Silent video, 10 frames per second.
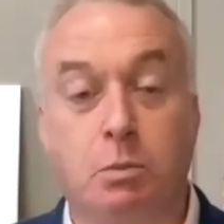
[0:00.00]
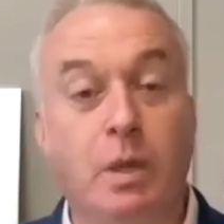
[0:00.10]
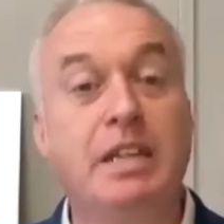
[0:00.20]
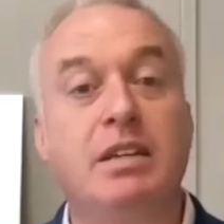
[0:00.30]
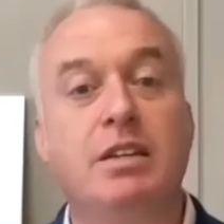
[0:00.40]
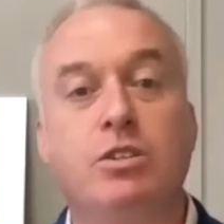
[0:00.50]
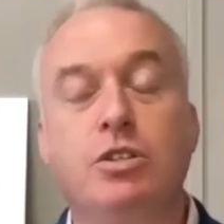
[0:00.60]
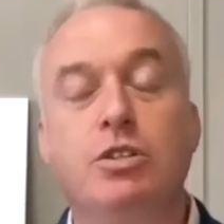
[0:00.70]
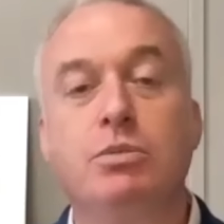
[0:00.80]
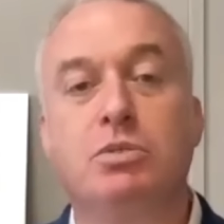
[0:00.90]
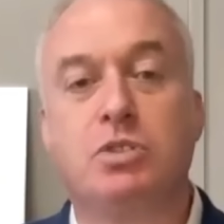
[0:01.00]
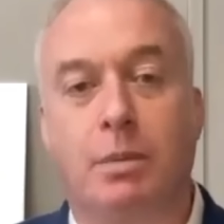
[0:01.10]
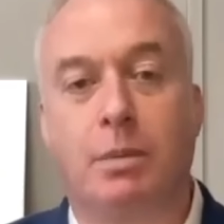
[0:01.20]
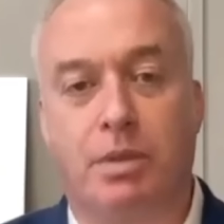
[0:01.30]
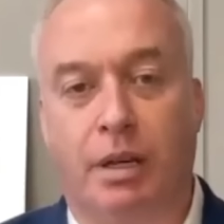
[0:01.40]
We need to do
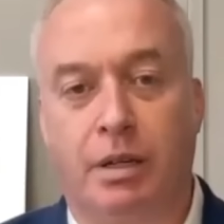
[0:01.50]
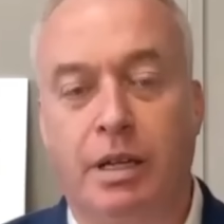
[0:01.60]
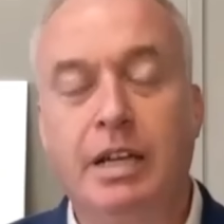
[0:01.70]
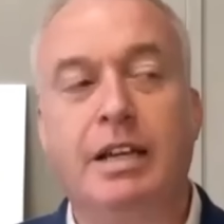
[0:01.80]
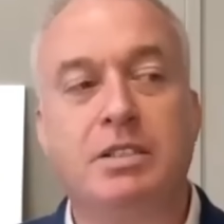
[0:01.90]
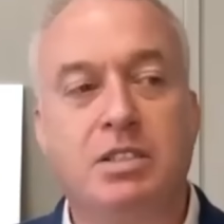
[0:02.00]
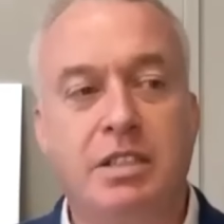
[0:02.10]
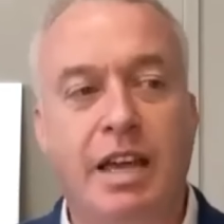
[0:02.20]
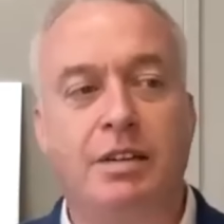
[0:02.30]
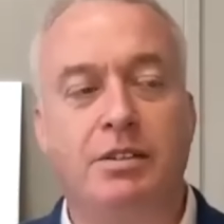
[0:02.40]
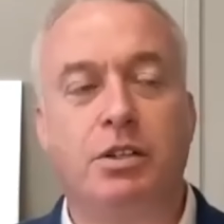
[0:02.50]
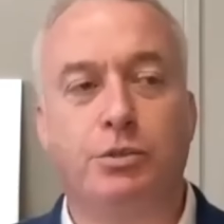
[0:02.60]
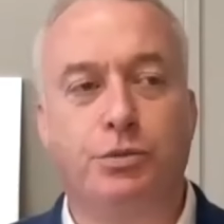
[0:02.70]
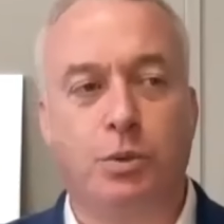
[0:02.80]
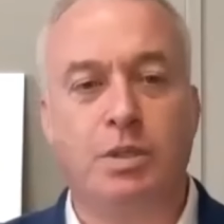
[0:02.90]
something. Instead,
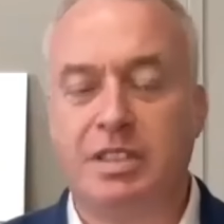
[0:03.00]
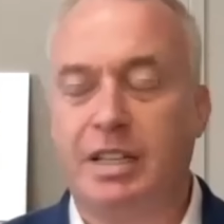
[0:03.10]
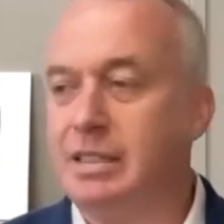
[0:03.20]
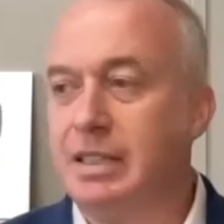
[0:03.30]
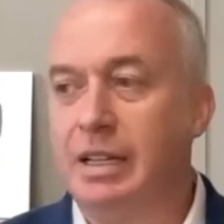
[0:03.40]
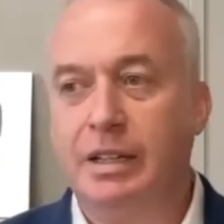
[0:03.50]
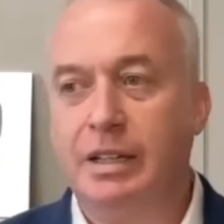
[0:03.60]
Doug Ford says,